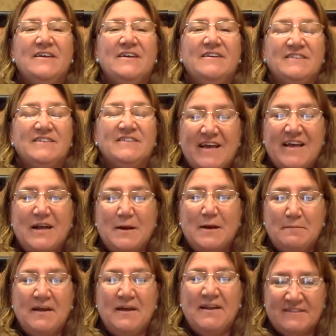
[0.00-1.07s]
set up
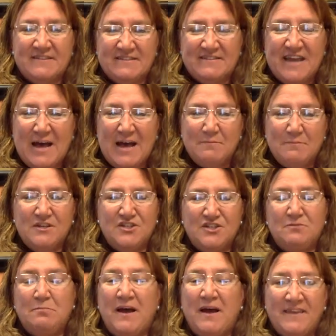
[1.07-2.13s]
and
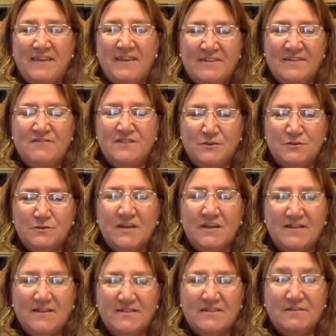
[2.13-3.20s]
established by the end of
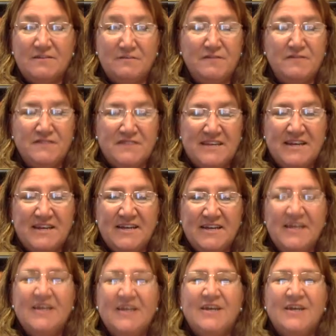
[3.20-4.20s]
2015,